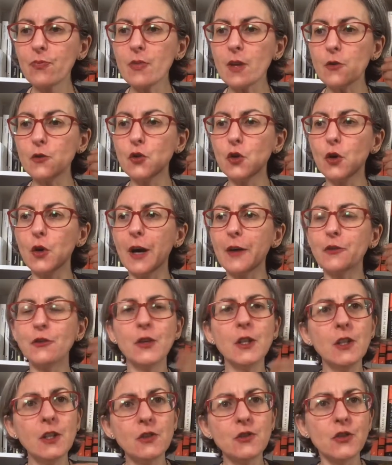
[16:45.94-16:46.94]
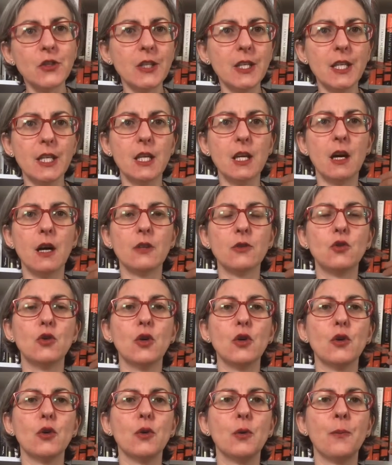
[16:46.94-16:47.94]
the acidity,
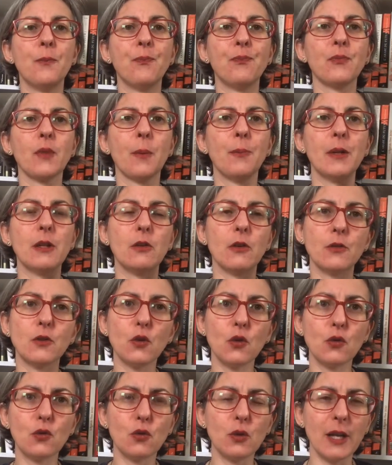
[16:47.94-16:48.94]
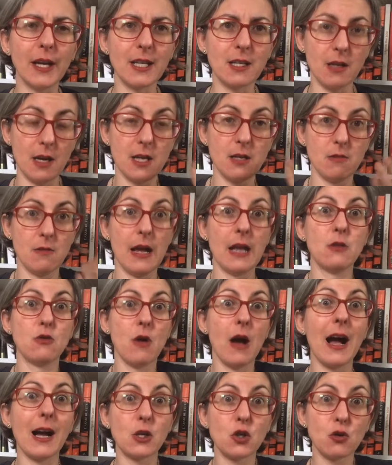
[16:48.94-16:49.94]
the bit of this, like, and the
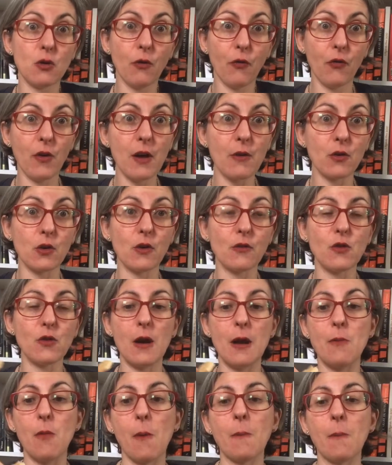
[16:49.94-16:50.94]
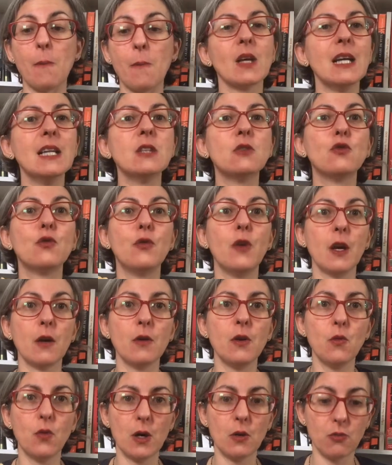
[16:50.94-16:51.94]
actual flavor of the lemon. It's
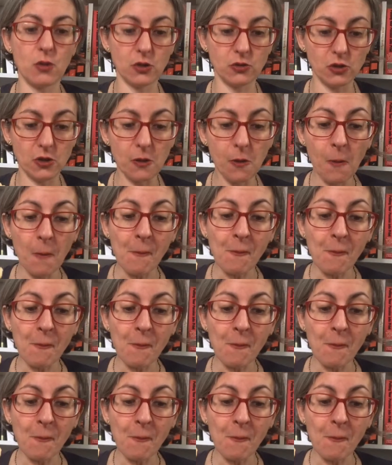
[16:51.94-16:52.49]
very well rounded.